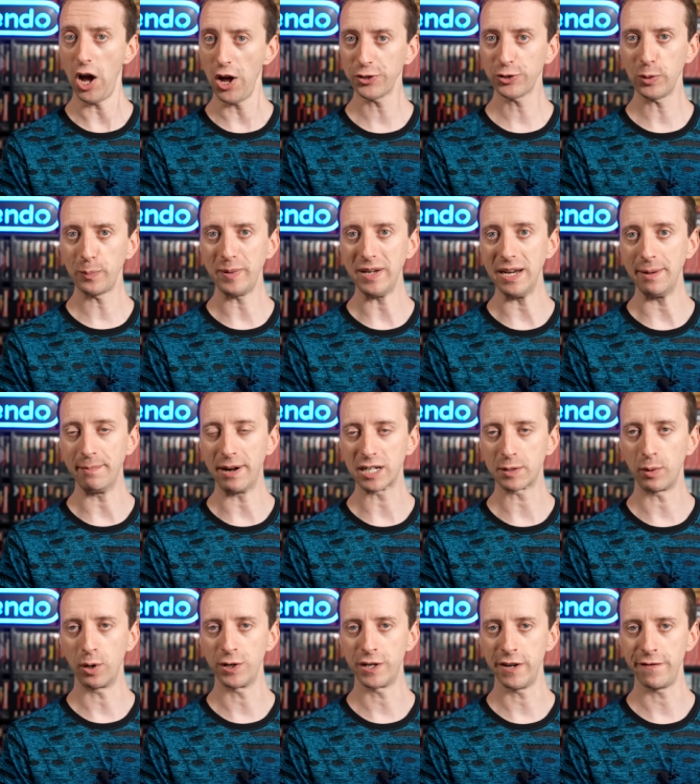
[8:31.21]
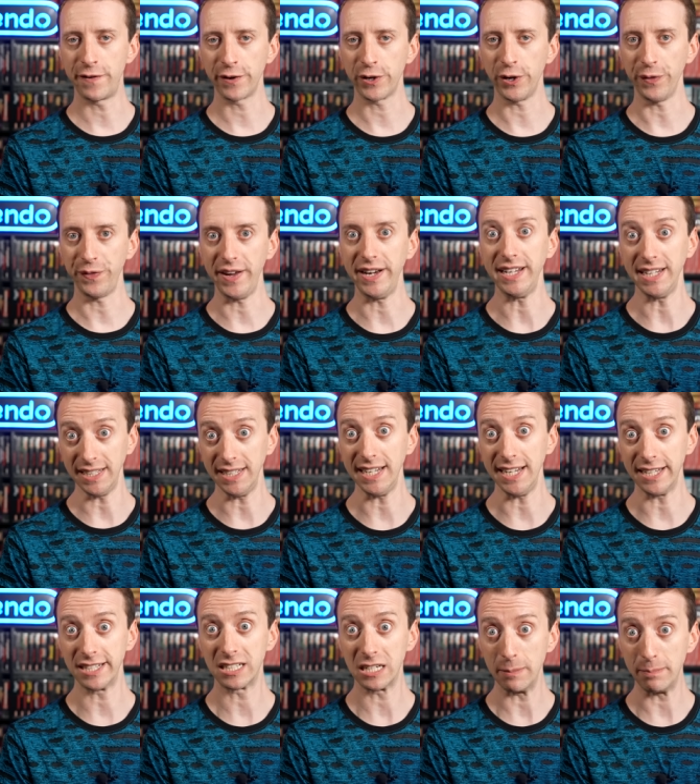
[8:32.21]
Also being much more difficult than he
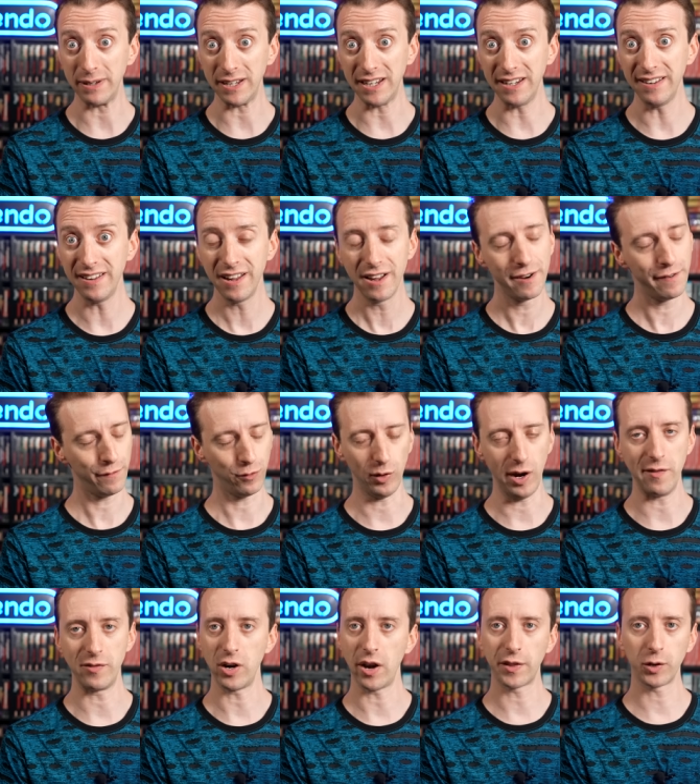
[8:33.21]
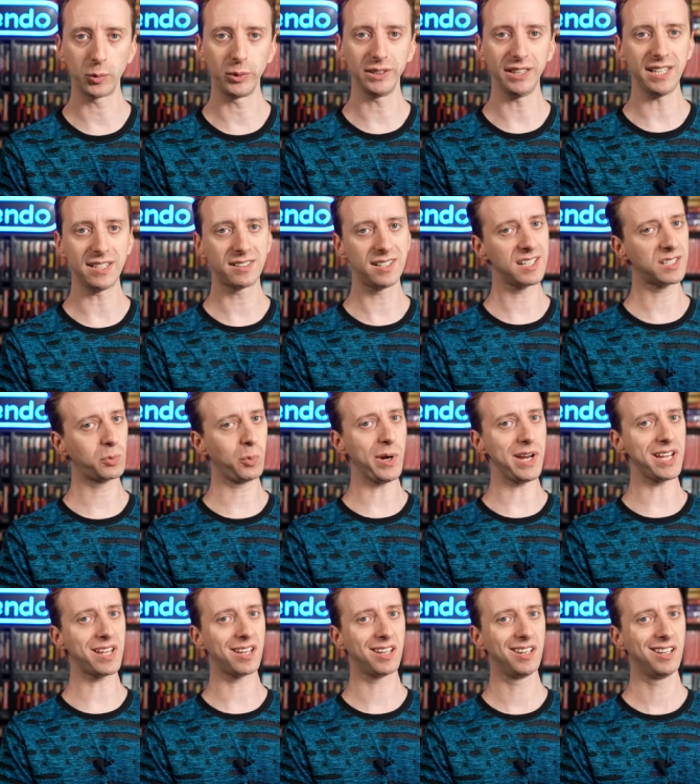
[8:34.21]
needs to be for every other release this
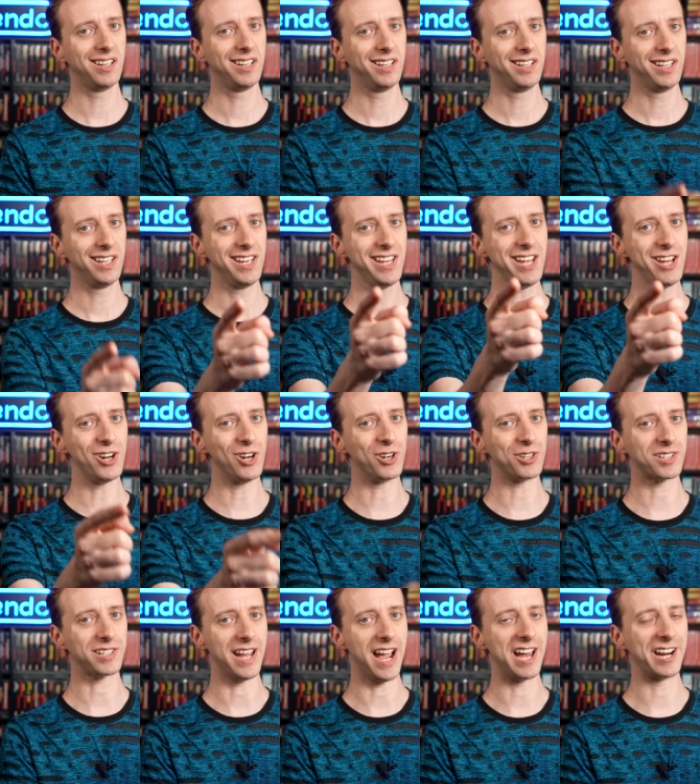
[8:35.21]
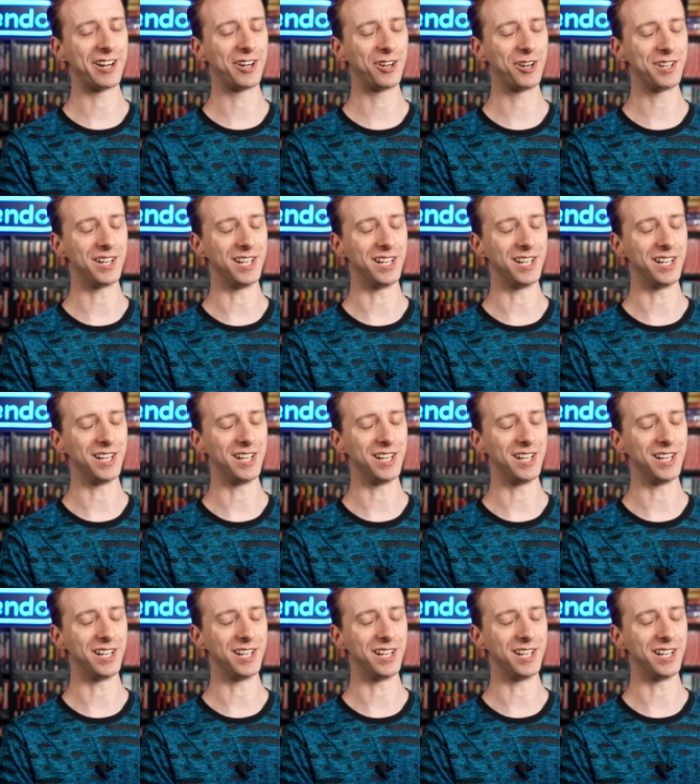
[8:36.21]
week, here's Editor